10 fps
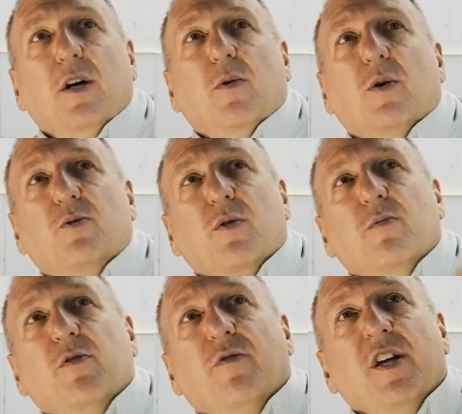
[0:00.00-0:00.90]
Once we
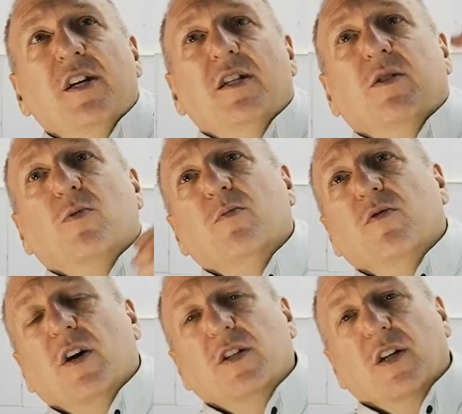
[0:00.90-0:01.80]
remove these, we'll
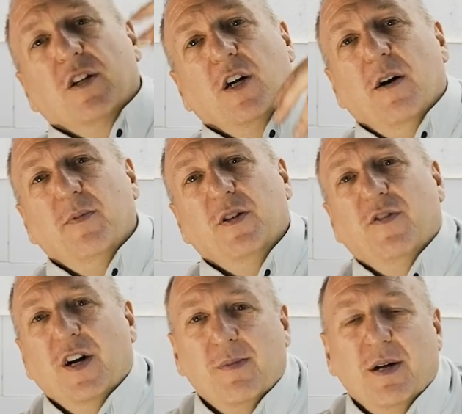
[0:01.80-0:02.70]
move on to the top to
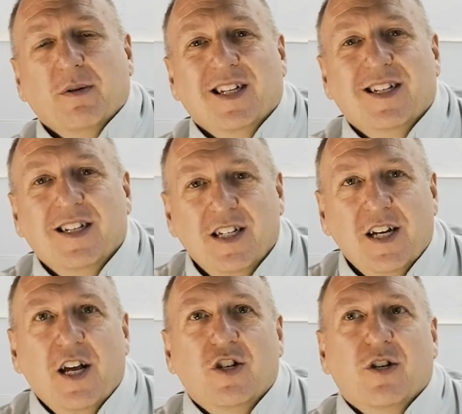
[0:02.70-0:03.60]
finally be able to
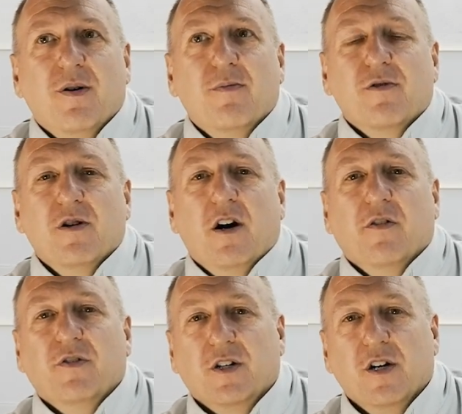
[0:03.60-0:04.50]
disengage the bumper
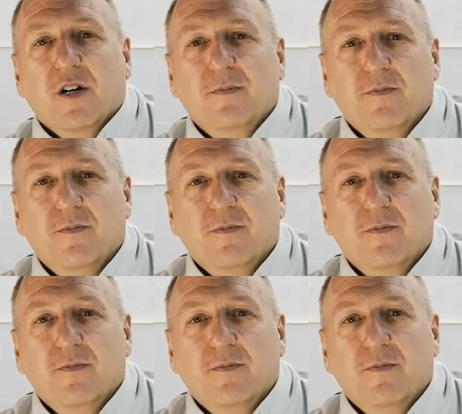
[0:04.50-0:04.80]
off the car.